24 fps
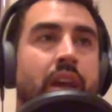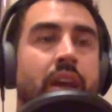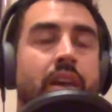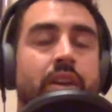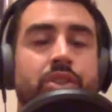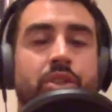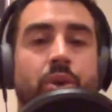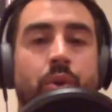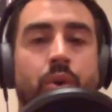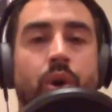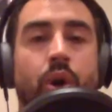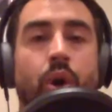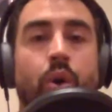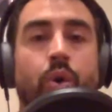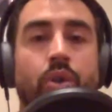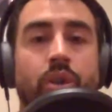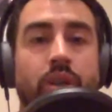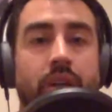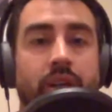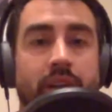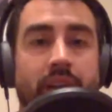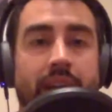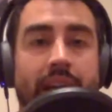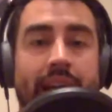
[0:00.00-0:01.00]
So go
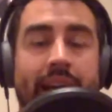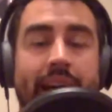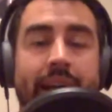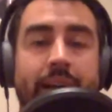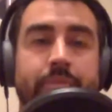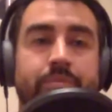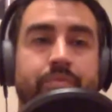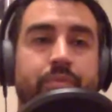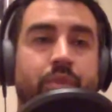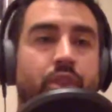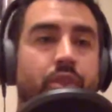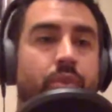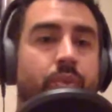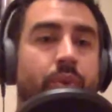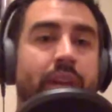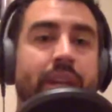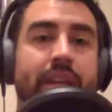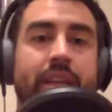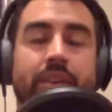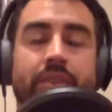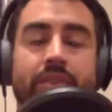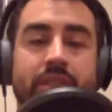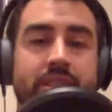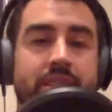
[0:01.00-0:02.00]
look at 3
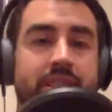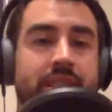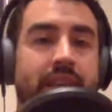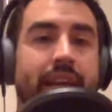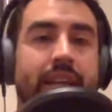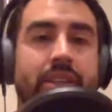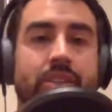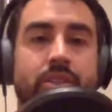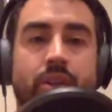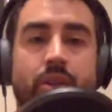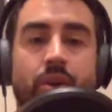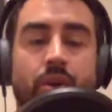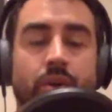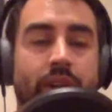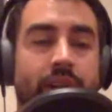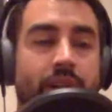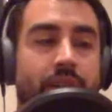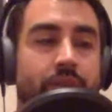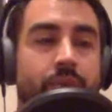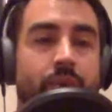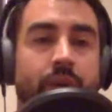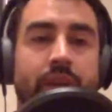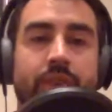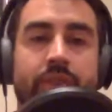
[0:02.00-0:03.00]
different sites, or go look at
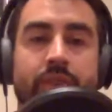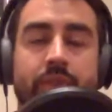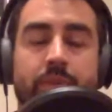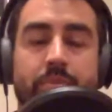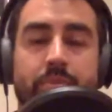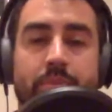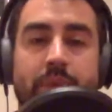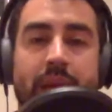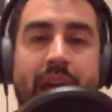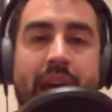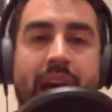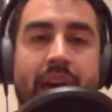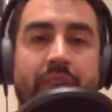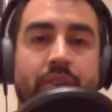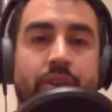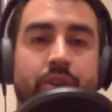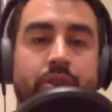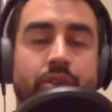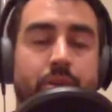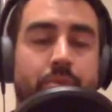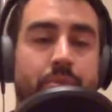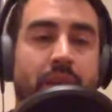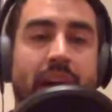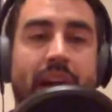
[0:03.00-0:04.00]
3 different avenues
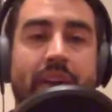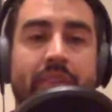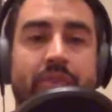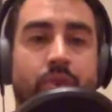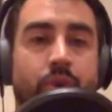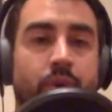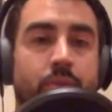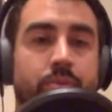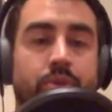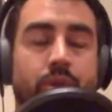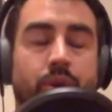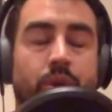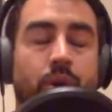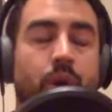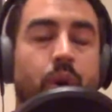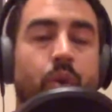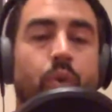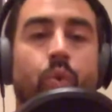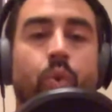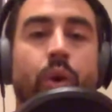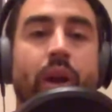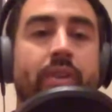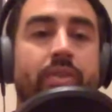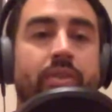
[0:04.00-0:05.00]
or platforms, or
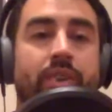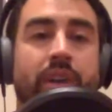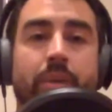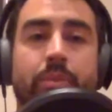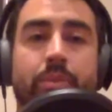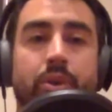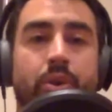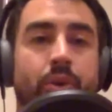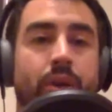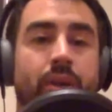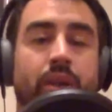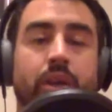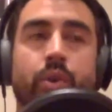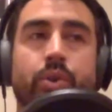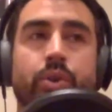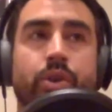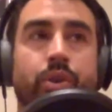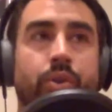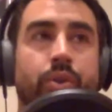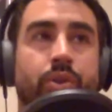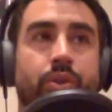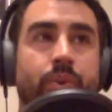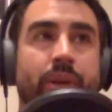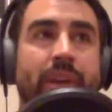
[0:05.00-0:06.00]
whatever I'm doing. Go do
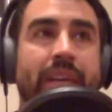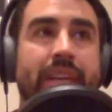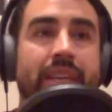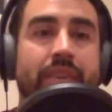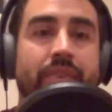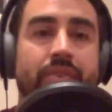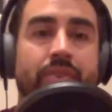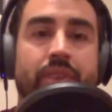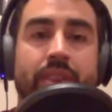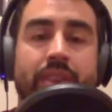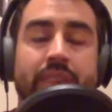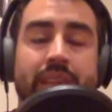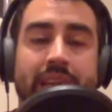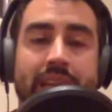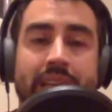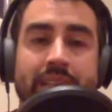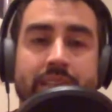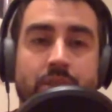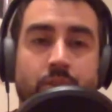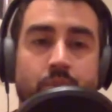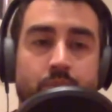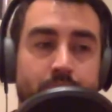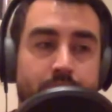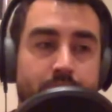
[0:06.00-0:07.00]
3 different things
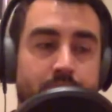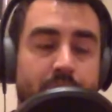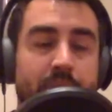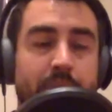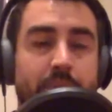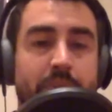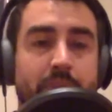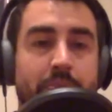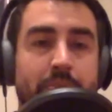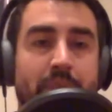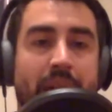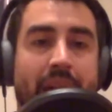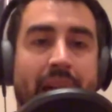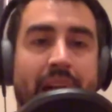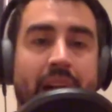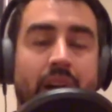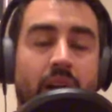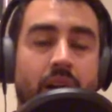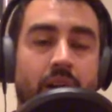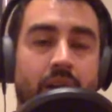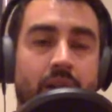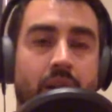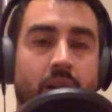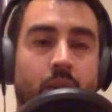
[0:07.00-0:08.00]
and bring me back
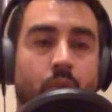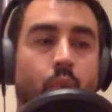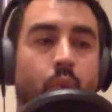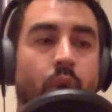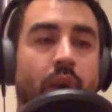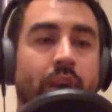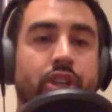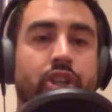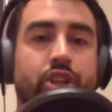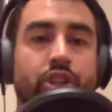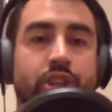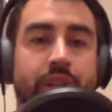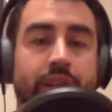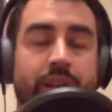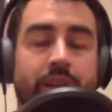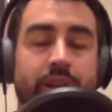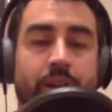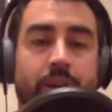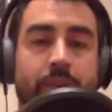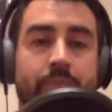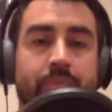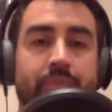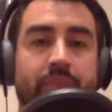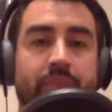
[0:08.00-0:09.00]
a one-sheeter